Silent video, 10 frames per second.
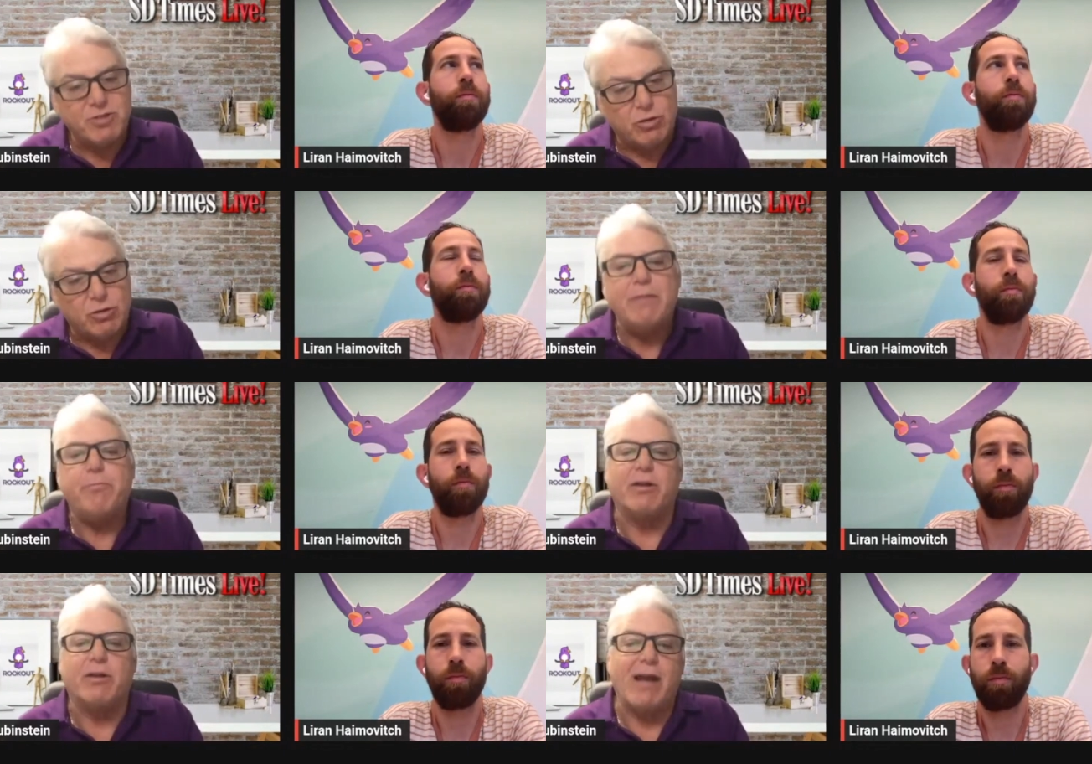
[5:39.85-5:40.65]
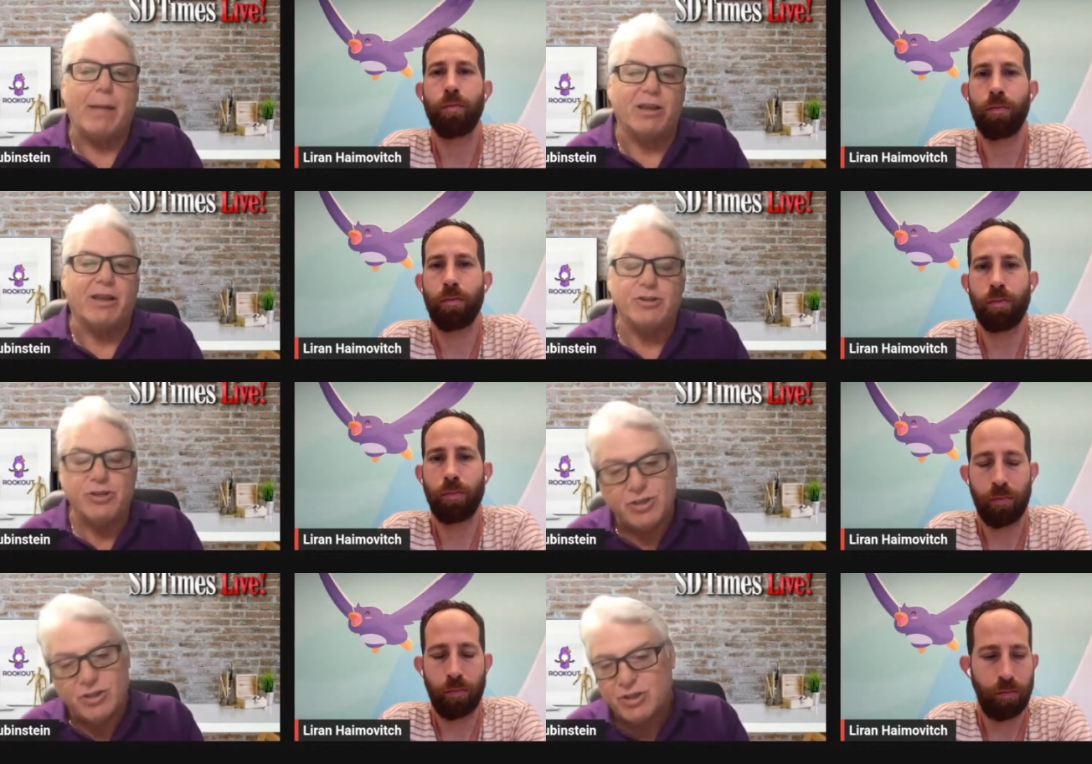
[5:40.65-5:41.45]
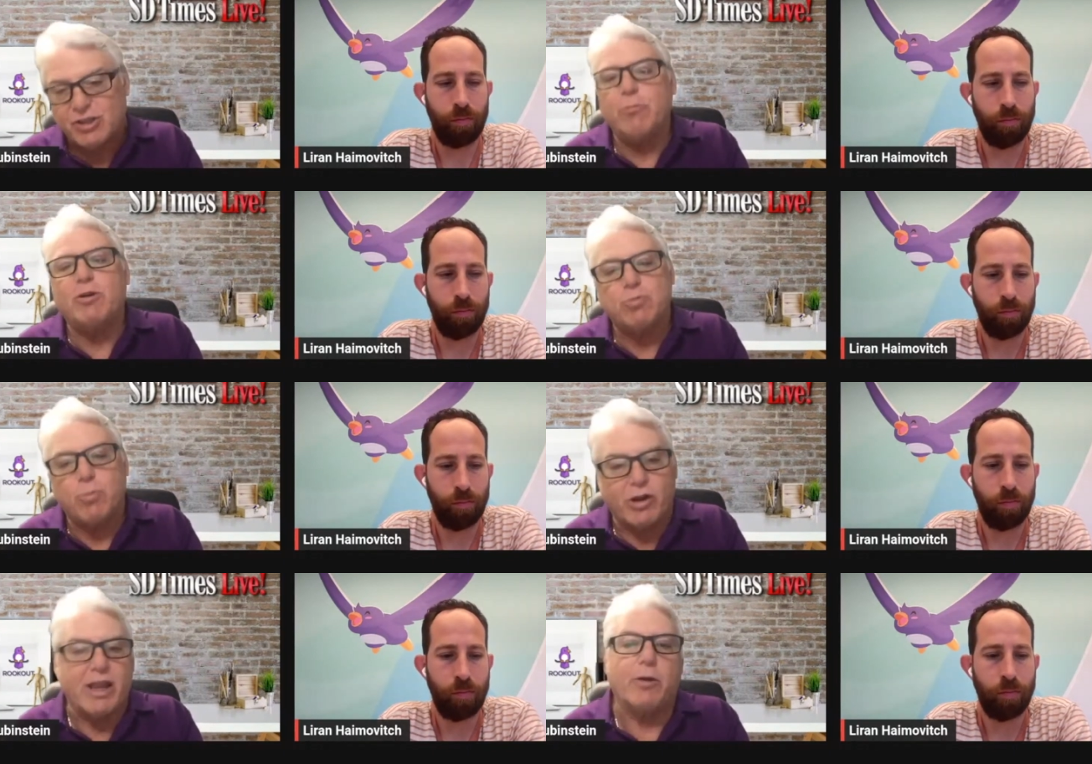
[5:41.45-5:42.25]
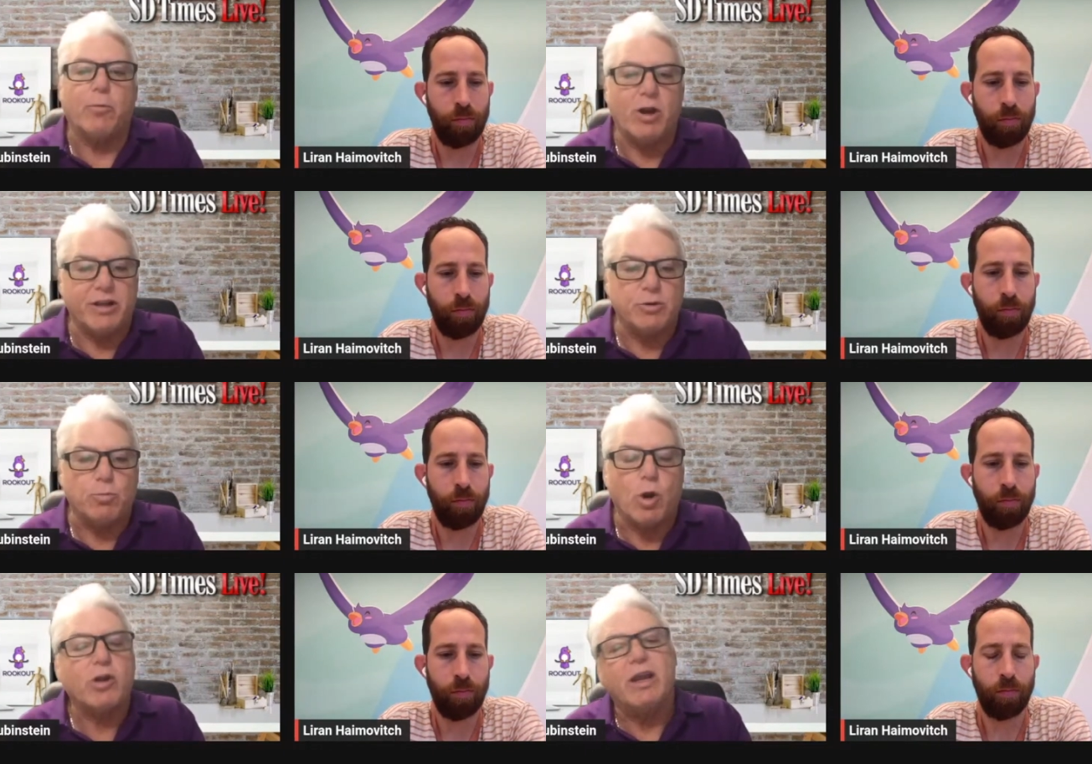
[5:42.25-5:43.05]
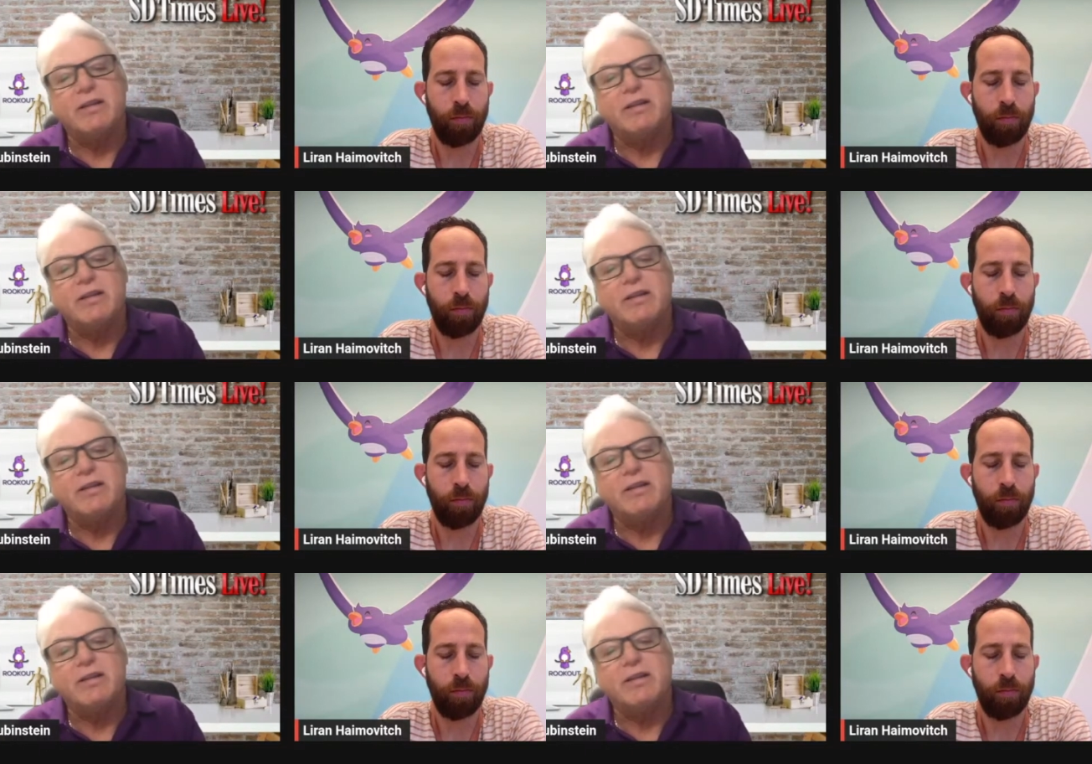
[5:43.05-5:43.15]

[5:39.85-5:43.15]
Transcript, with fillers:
Speaker 1: to write better applications, to see what's working and what isn't working,